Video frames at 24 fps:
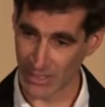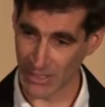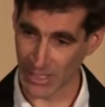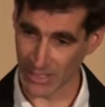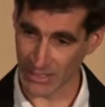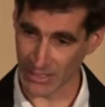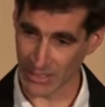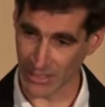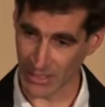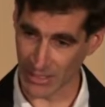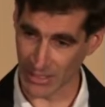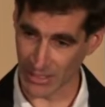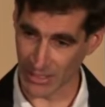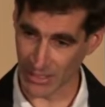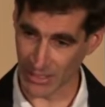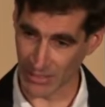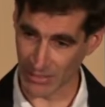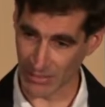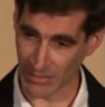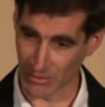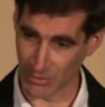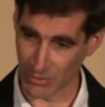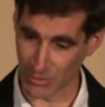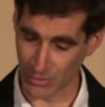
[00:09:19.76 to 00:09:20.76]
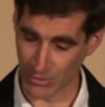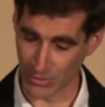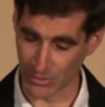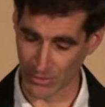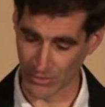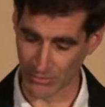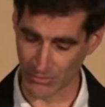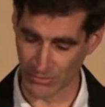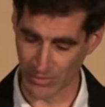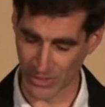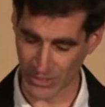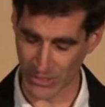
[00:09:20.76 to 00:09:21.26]
test
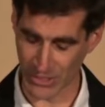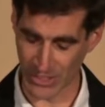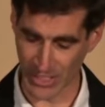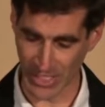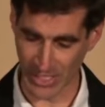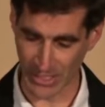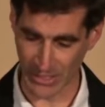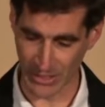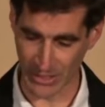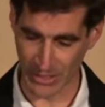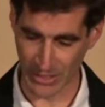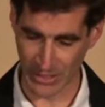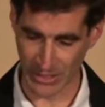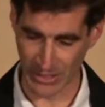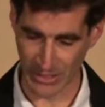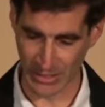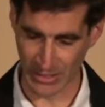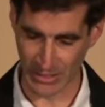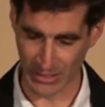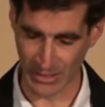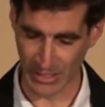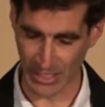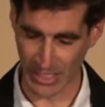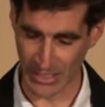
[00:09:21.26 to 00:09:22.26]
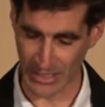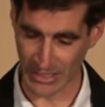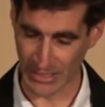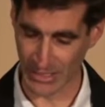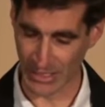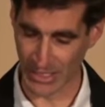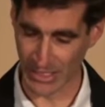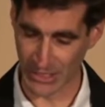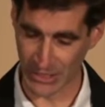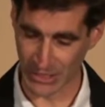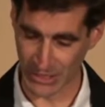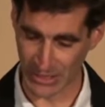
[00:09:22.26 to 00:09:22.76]
your functionality in
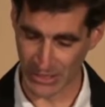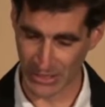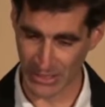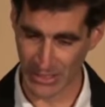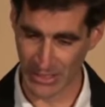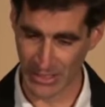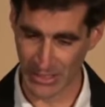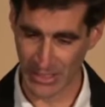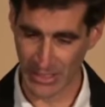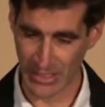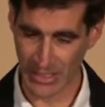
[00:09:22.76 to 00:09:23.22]
isolation.